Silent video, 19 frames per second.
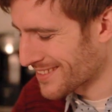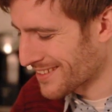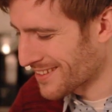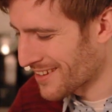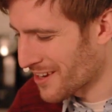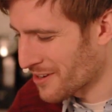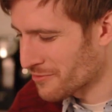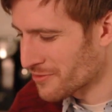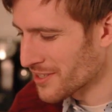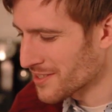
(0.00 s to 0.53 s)

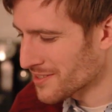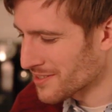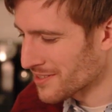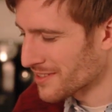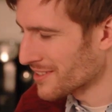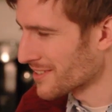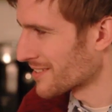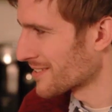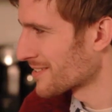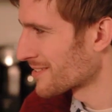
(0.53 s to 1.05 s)
I
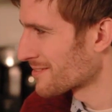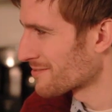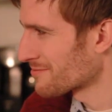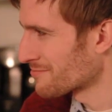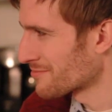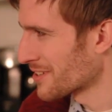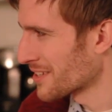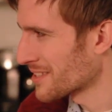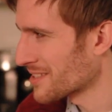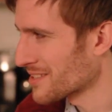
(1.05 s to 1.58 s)
recently
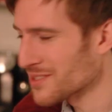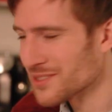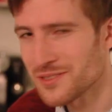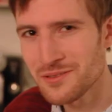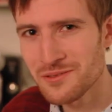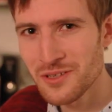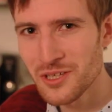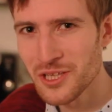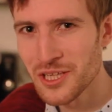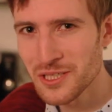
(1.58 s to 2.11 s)
read
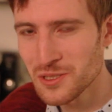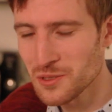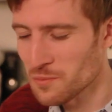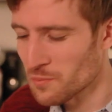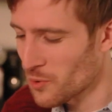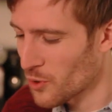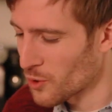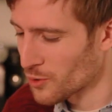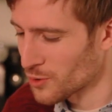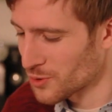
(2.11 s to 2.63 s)
his collected
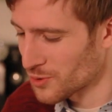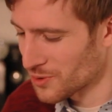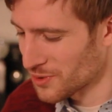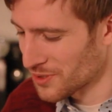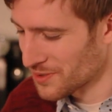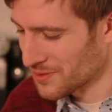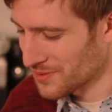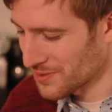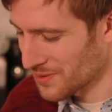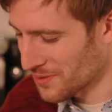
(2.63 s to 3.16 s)

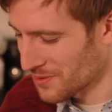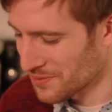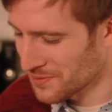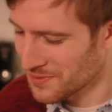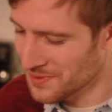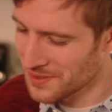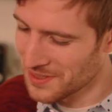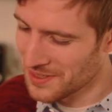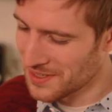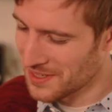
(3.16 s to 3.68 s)
poetry, so...
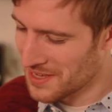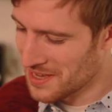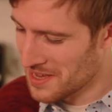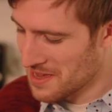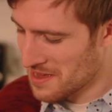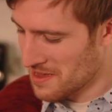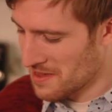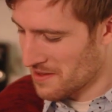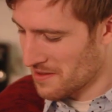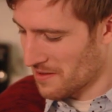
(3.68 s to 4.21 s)

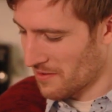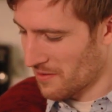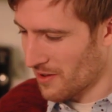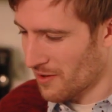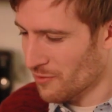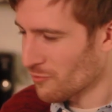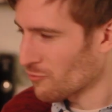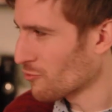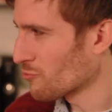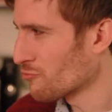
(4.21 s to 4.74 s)

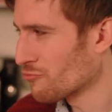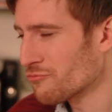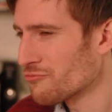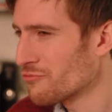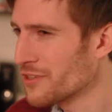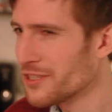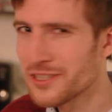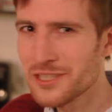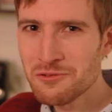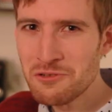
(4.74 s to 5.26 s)
well,
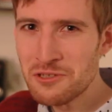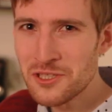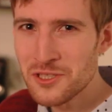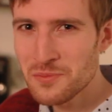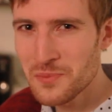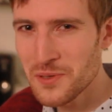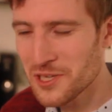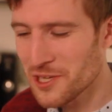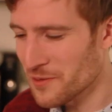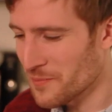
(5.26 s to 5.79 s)
really, we
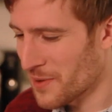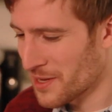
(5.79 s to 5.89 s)
just pick up